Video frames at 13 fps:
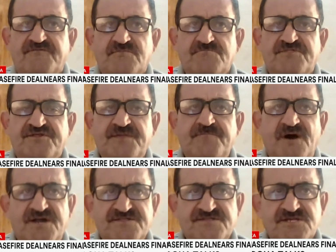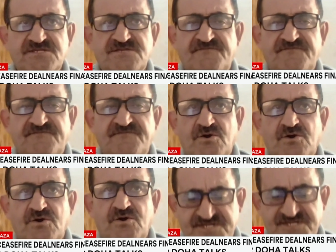from three parties or
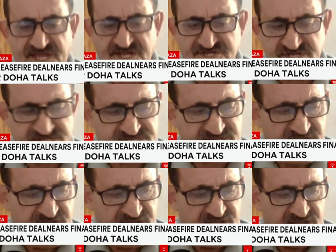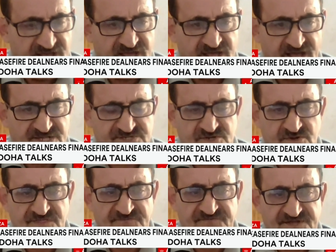three stages. As
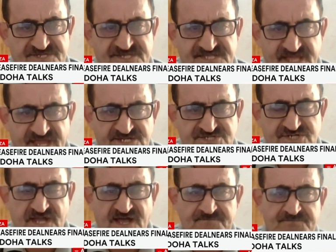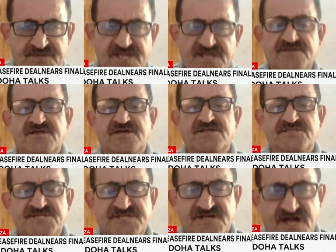you know, the first stage have been
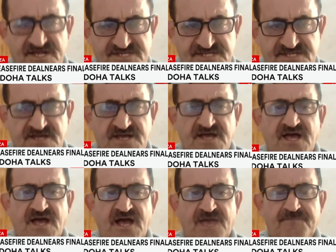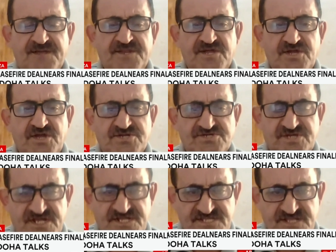discussed, have been
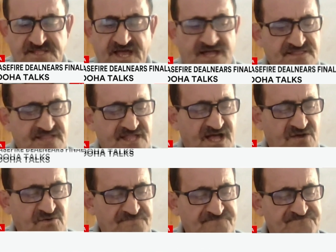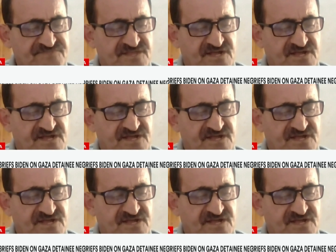negotiated, and now